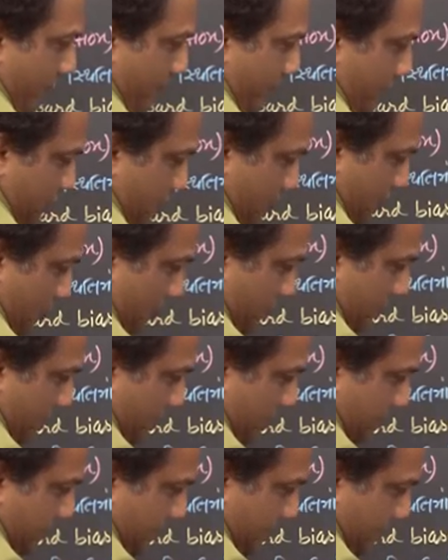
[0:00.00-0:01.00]
opposite to
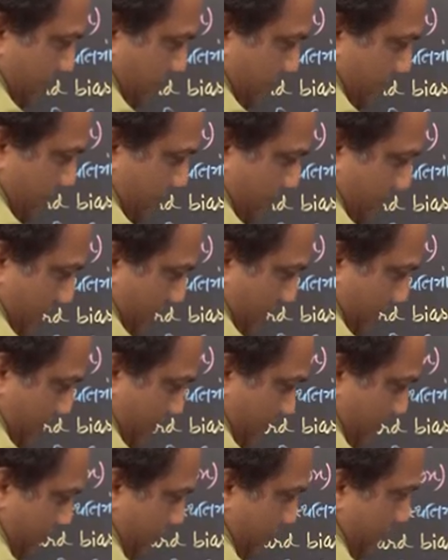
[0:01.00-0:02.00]
this is this
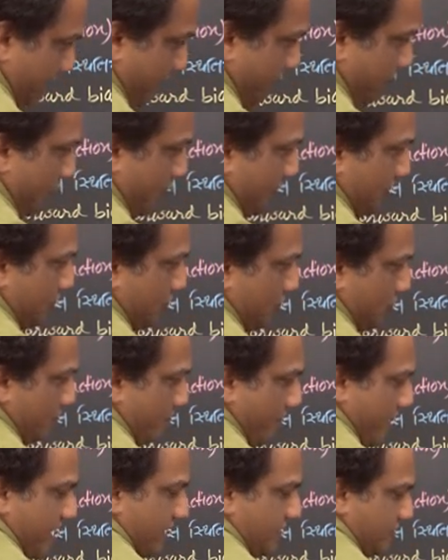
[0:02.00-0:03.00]
current flowing through
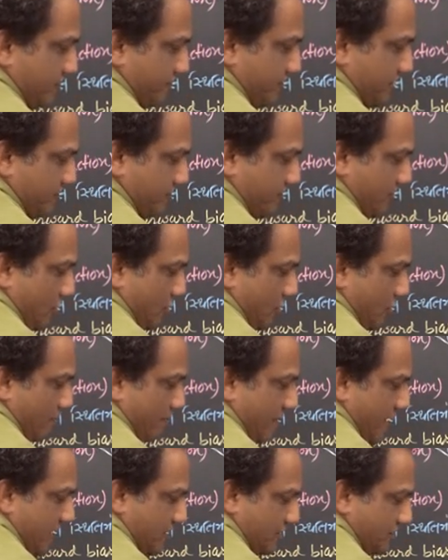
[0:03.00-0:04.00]
base, which we call
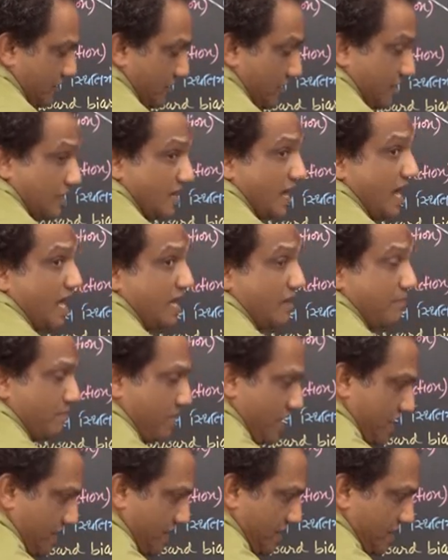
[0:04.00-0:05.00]
base current,
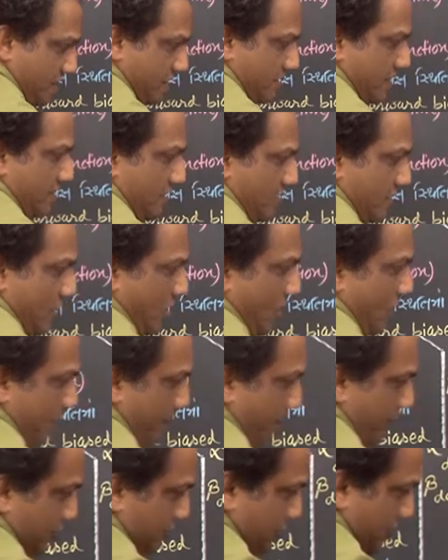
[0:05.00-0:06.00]
IB.
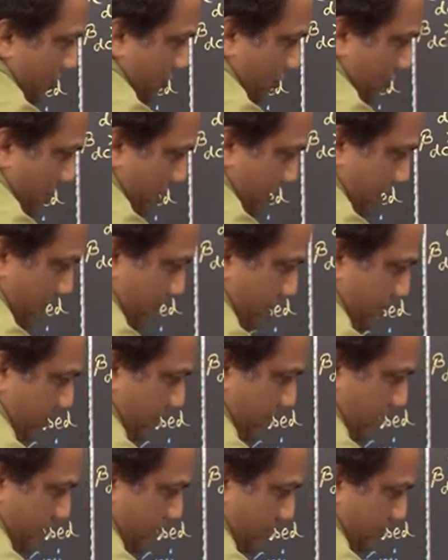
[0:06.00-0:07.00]
Opposite to
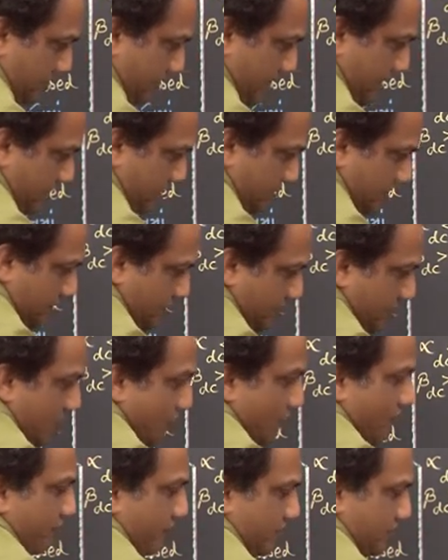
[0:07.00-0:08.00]
this is this,
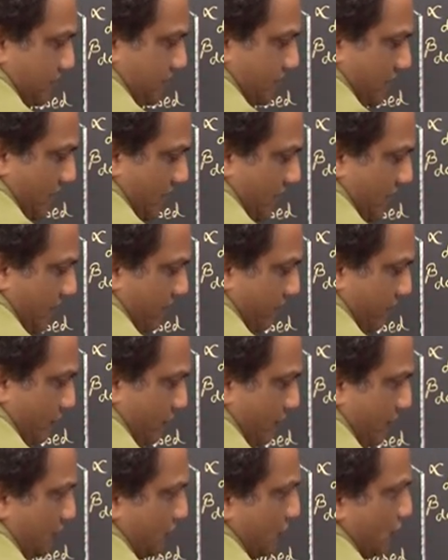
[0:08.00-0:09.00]
which is the current
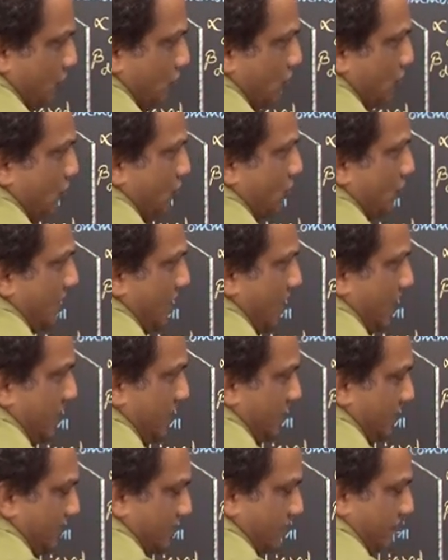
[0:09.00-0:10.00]
flowing through
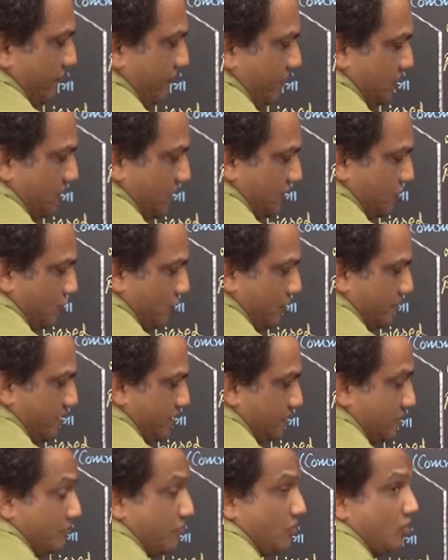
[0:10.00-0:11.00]
collector. We just show it
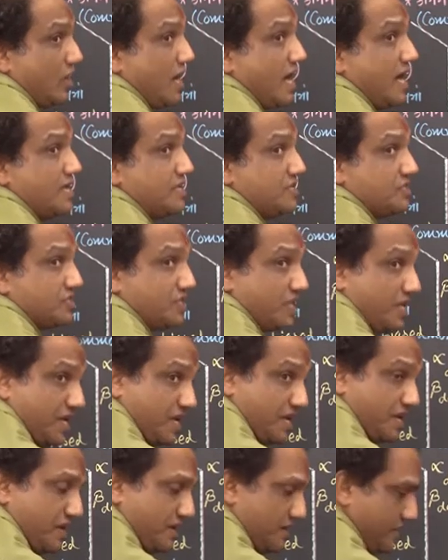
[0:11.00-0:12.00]
by symbol
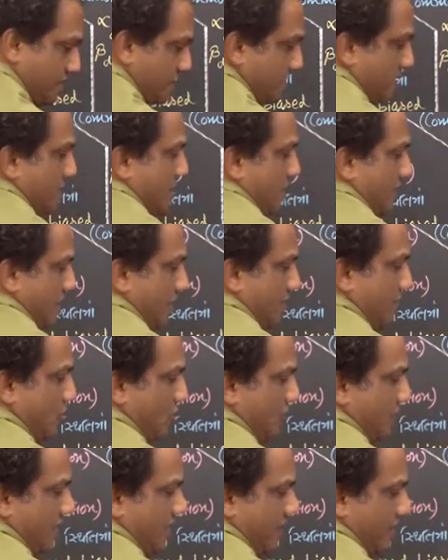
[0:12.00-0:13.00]
IC. Come
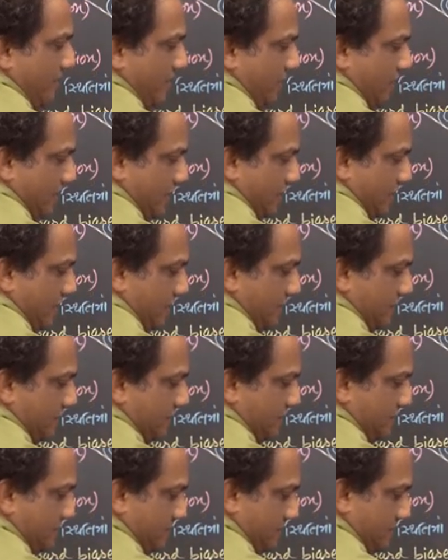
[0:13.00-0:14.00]
on, emitter
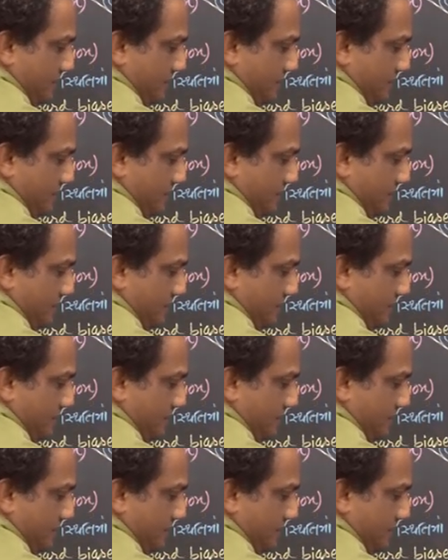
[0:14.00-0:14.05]
current,